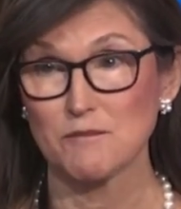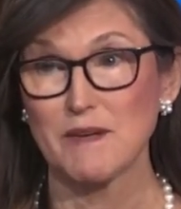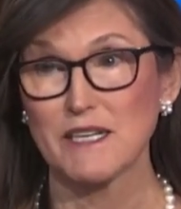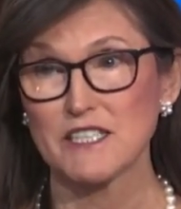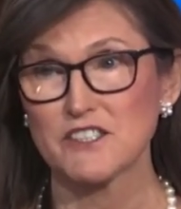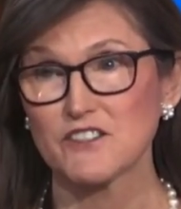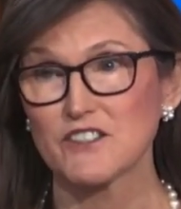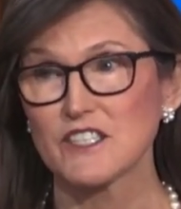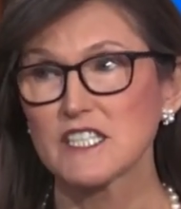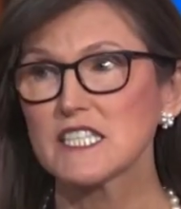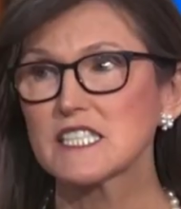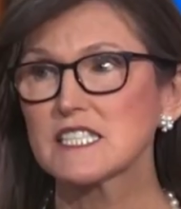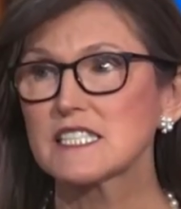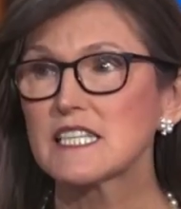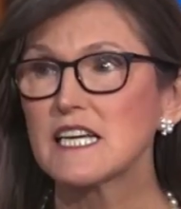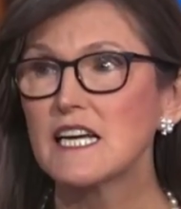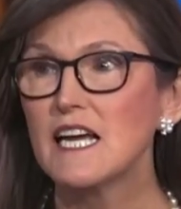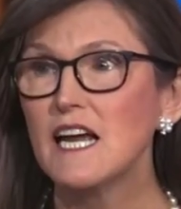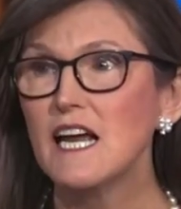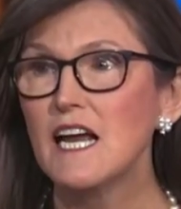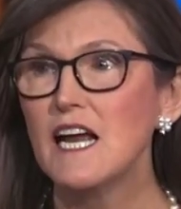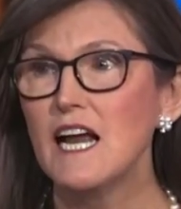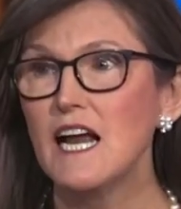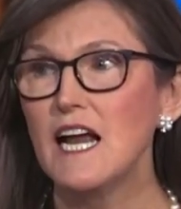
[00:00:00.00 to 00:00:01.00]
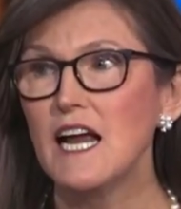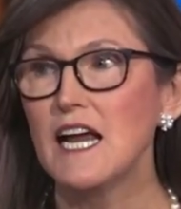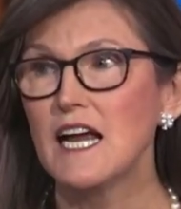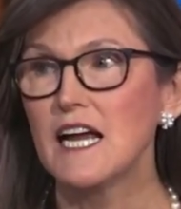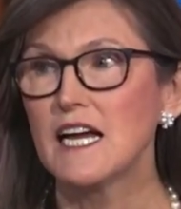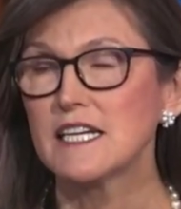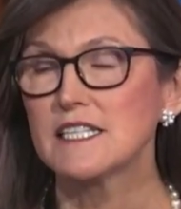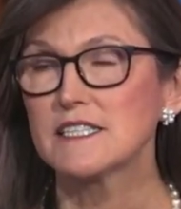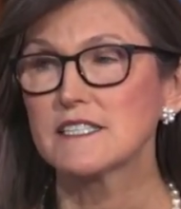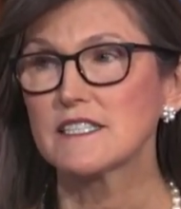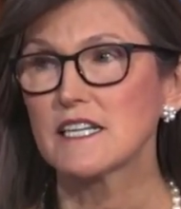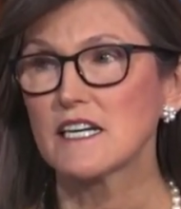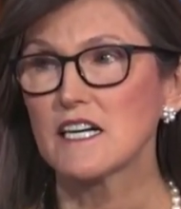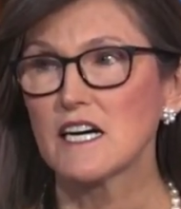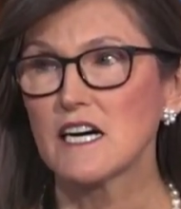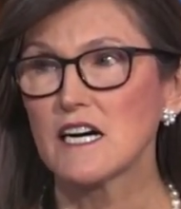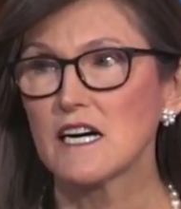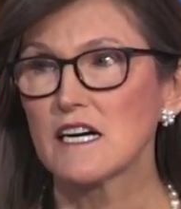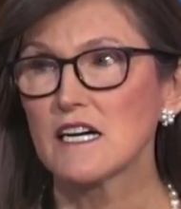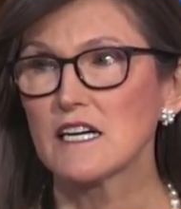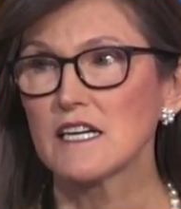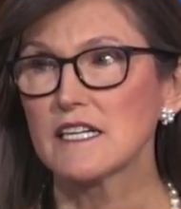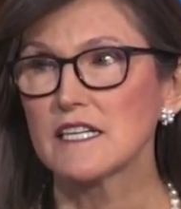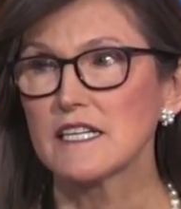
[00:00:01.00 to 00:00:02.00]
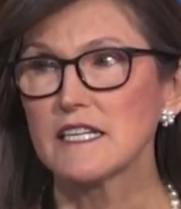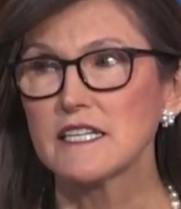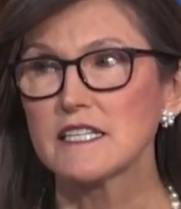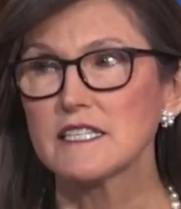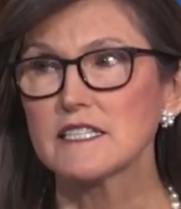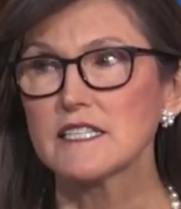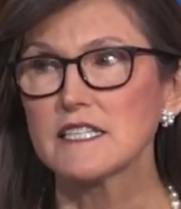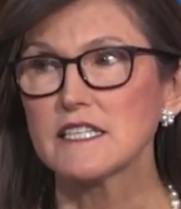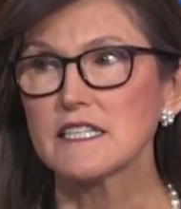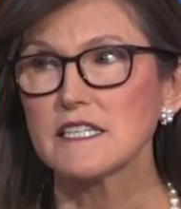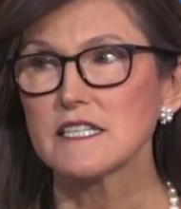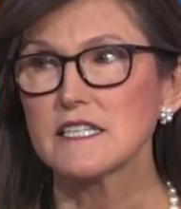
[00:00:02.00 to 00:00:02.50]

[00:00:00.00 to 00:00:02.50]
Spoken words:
metrics, and it